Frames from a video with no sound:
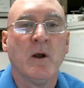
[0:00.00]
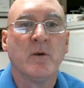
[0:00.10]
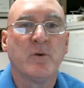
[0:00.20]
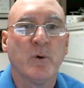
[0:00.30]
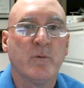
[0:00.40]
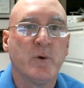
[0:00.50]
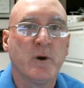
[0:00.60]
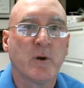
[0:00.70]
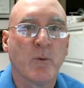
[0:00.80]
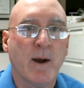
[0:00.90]
So if you
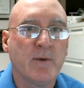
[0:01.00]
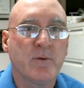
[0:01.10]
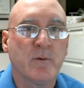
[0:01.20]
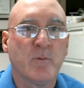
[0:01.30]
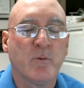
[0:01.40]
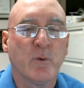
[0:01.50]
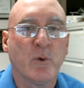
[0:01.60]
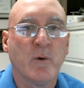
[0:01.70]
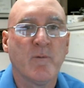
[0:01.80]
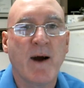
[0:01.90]
get arrested
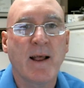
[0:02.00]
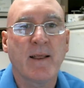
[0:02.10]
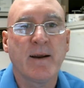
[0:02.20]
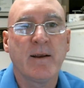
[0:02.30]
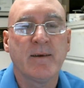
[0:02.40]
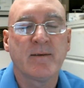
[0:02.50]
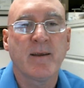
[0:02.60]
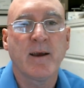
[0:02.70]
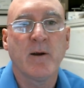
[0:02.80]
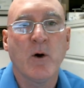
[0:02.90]
for violating a
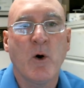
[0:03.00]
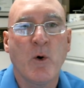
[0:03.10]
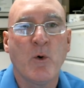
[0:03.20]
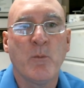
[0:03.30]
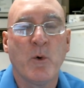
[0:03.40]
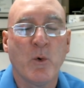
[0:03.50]
stay at home